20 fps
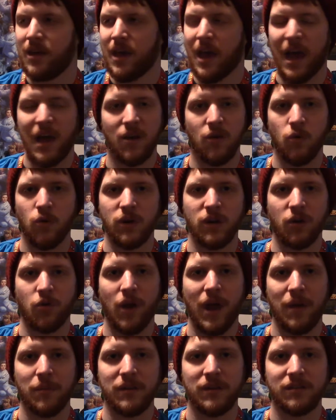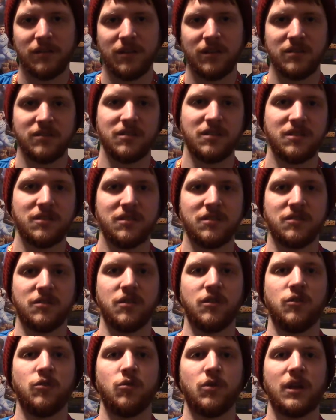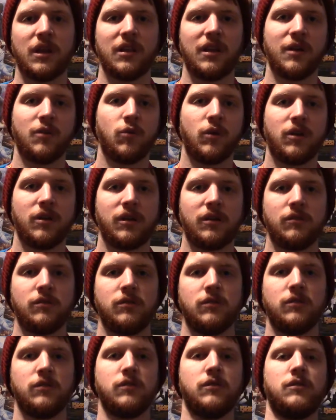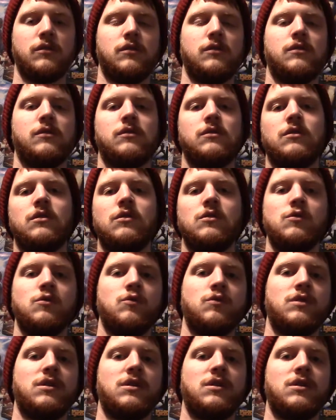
I don't want to grab it because this is new and I like wearing new